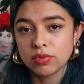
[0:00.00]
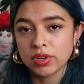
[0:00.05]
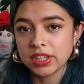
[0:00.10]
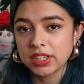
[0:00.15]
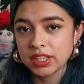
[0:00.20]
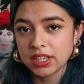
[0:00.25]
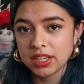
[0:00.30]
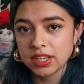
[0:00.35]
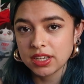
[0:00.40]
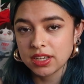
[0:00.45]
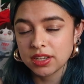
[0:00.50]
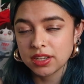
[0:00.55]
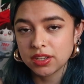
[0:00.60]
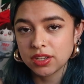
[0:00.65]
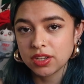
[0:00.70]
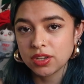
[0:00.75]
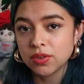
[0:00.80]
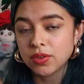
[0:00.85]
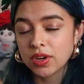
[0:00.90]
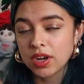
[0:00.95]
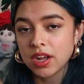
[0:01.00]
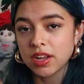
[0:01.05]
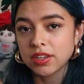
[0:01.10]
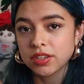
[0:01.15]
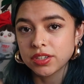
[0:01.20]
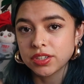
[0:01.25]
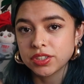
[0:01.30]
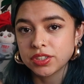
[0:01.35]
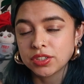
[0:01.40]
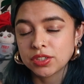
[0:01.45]
really cute
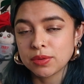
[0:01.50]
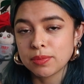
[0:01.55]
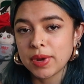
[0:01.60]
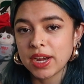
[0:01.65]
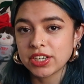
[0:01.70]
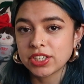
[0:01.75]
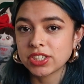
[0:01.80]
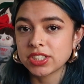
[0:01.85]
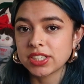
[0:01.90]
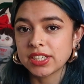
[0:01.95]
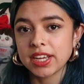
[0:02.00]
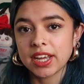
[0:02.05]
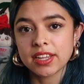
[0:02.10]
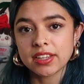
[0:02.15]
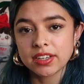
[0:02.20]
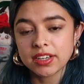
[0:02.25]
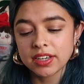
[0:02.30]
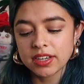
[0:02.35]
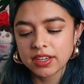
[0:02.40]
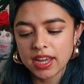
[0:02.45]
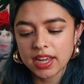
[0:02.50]
colors to match together,